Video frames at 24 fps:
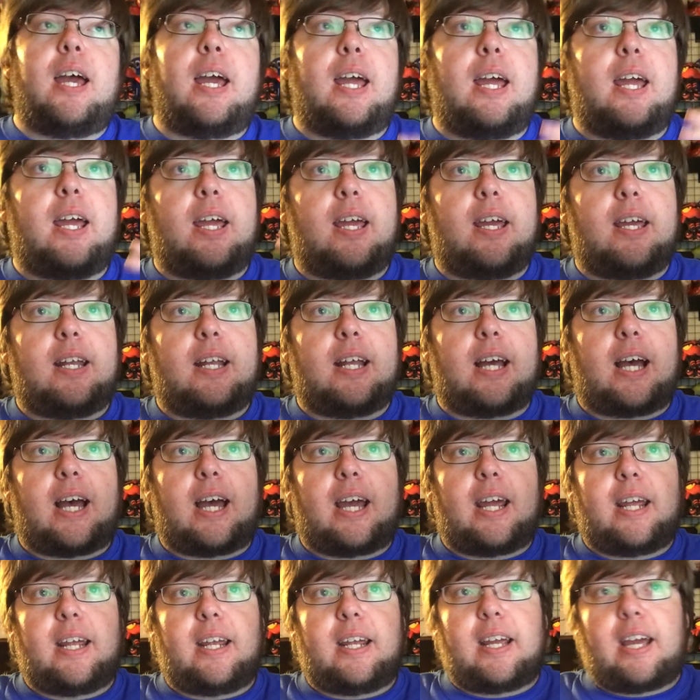And
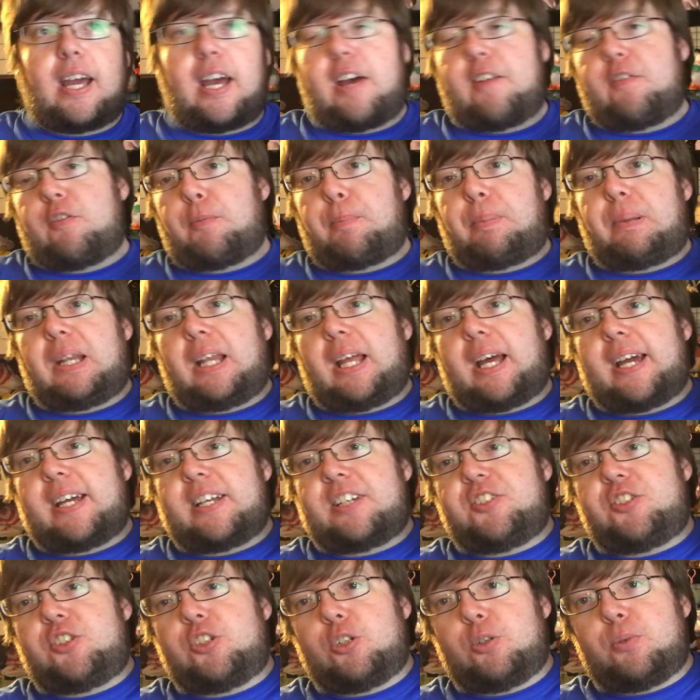I have
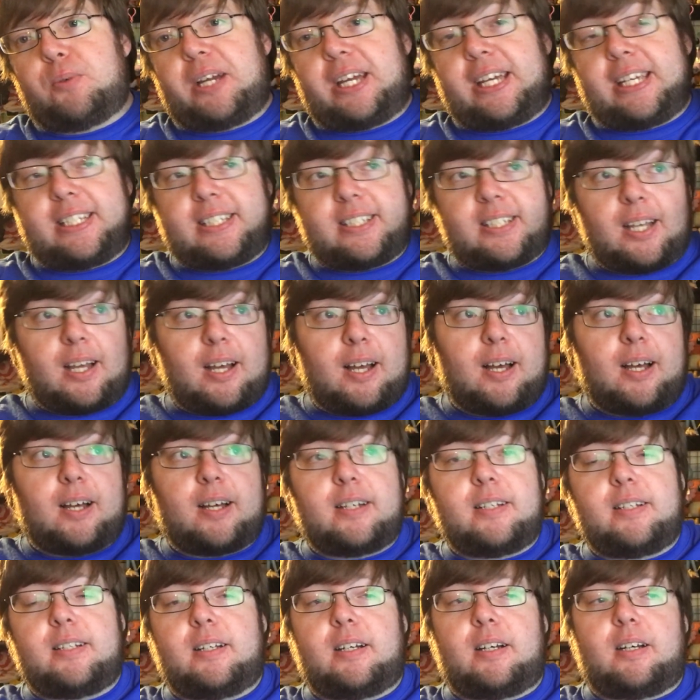applied to a
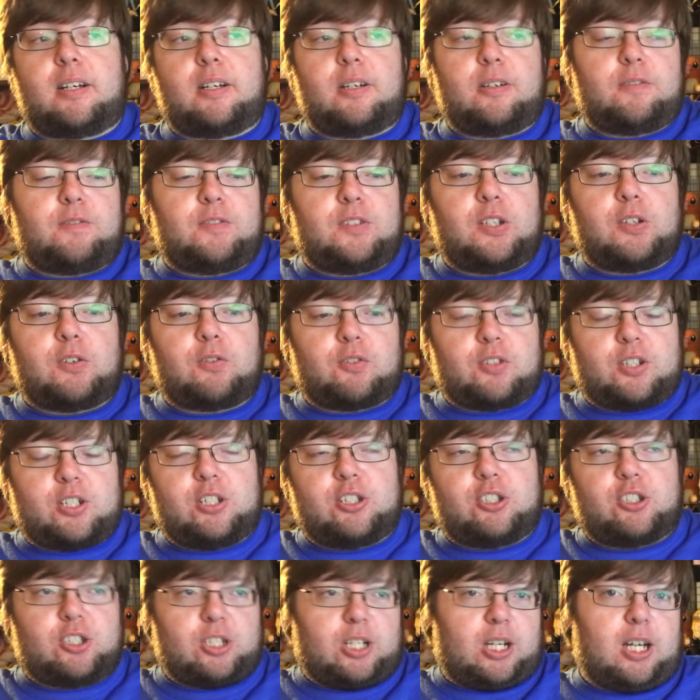ton of
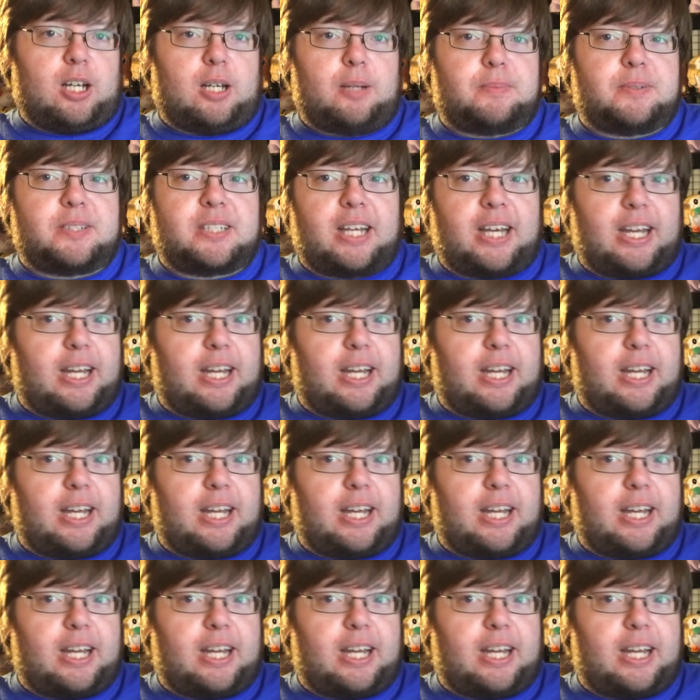different jobs.